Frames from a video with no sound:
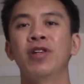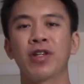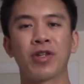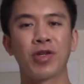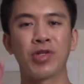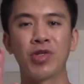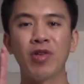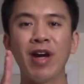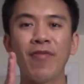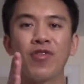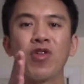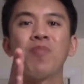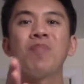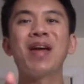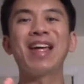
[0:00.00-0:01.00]
Because you have
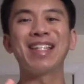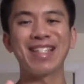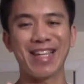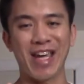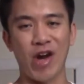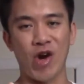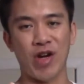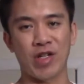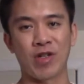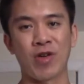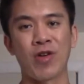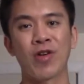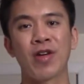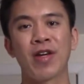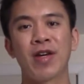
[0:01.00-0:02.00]
your main
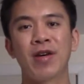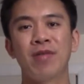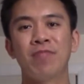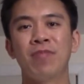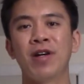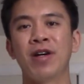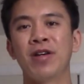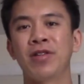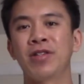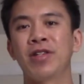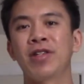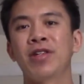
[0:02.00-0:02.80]
character, but